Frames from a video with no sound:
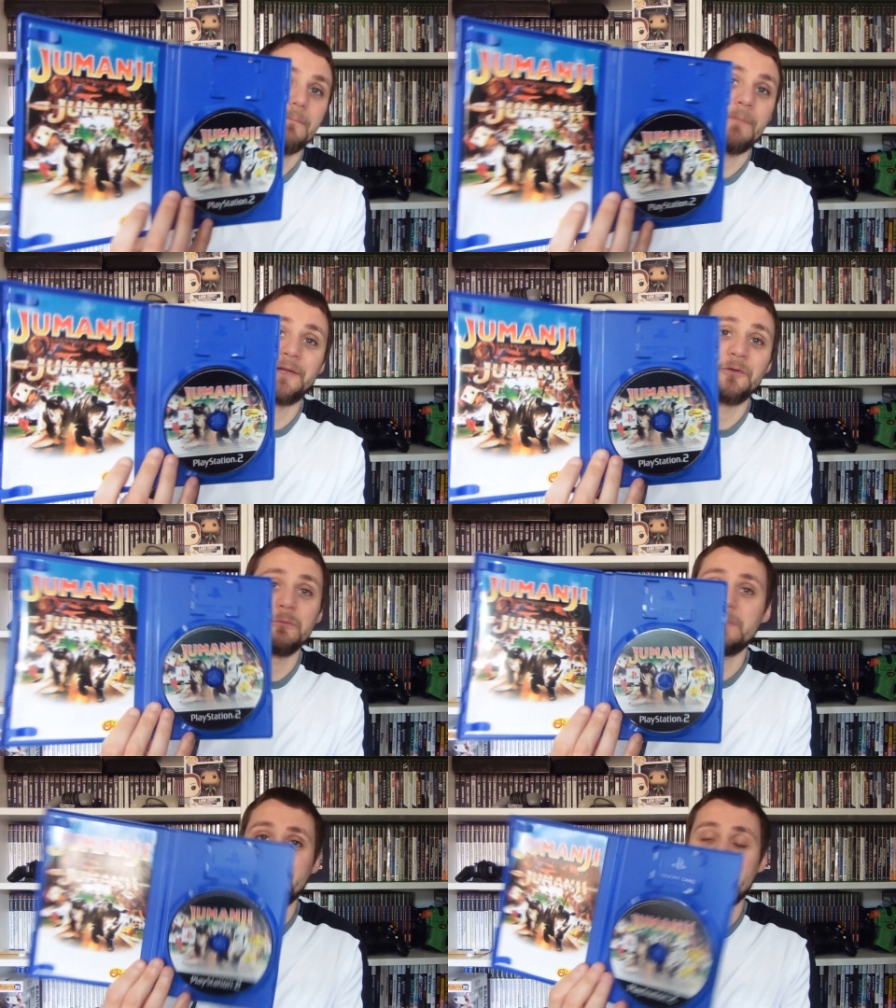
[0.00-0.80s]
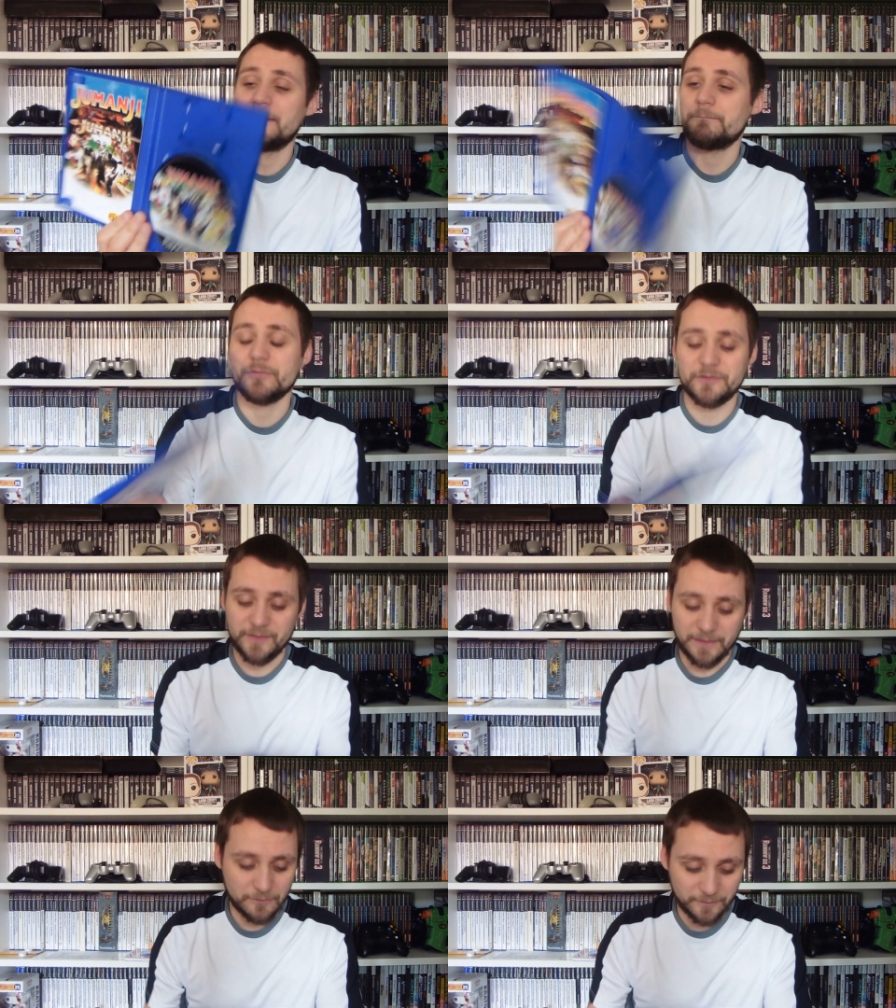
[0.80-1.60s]
Manual, again,
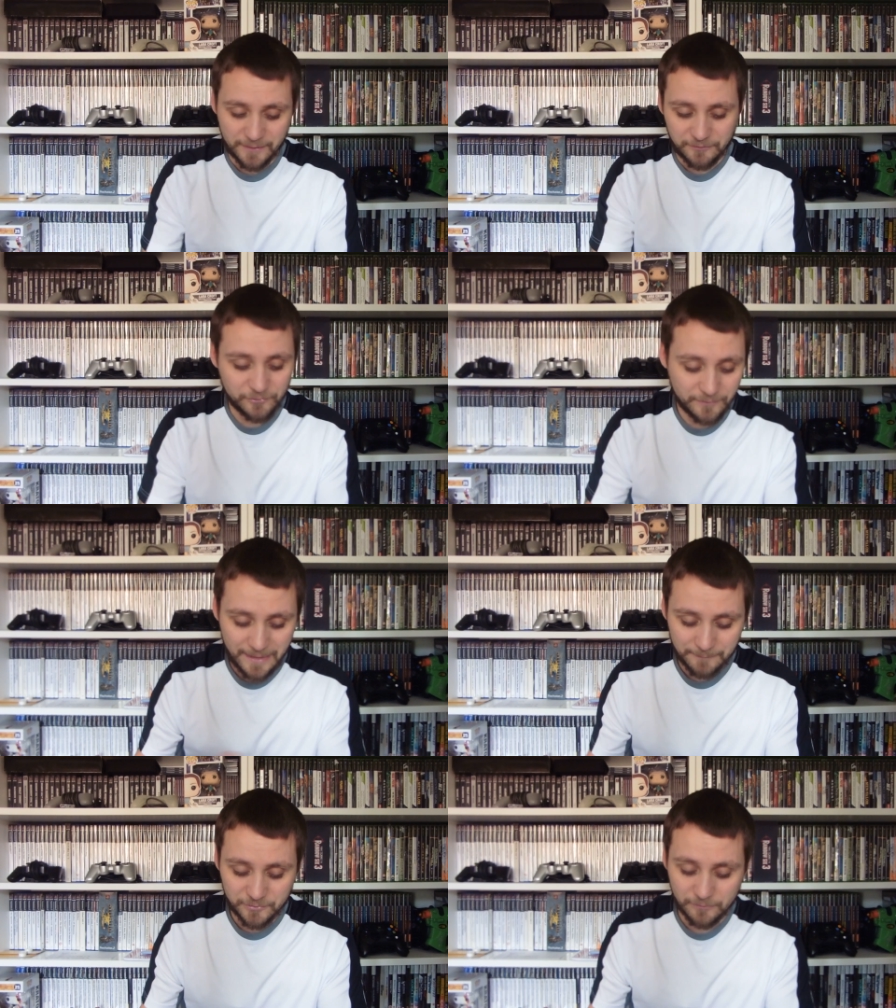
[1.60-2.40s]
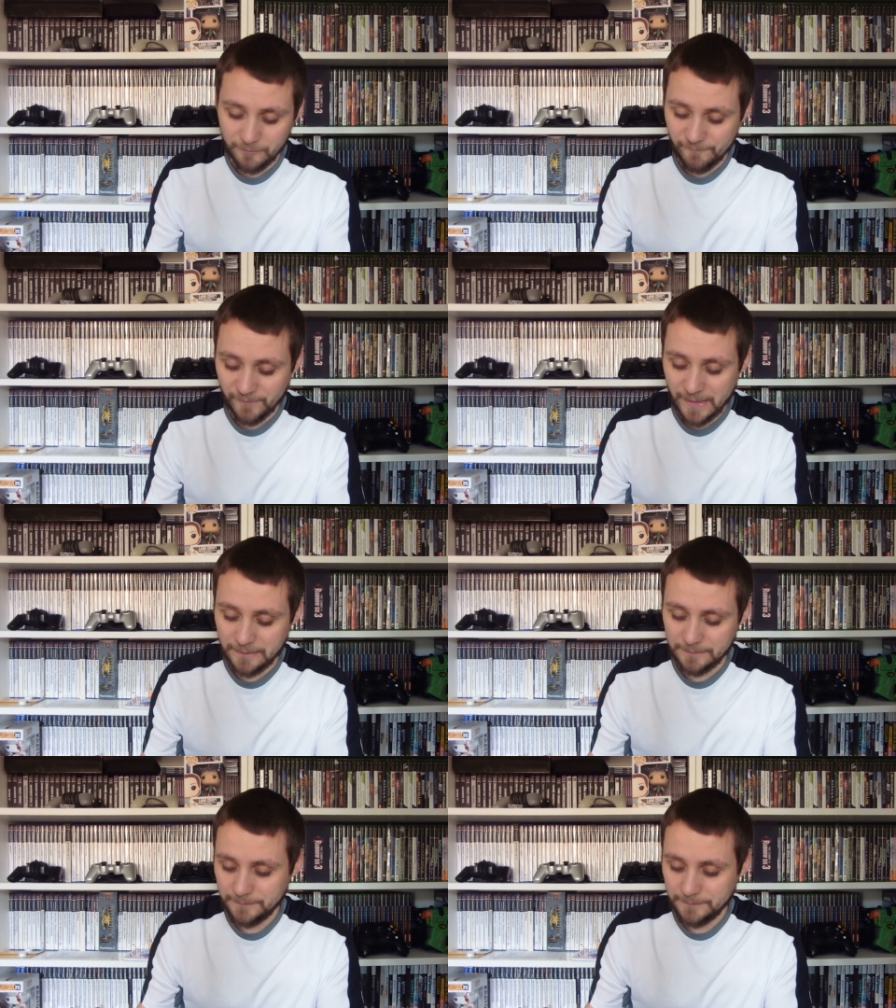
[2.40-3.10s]
pristine condition, absolutely flat.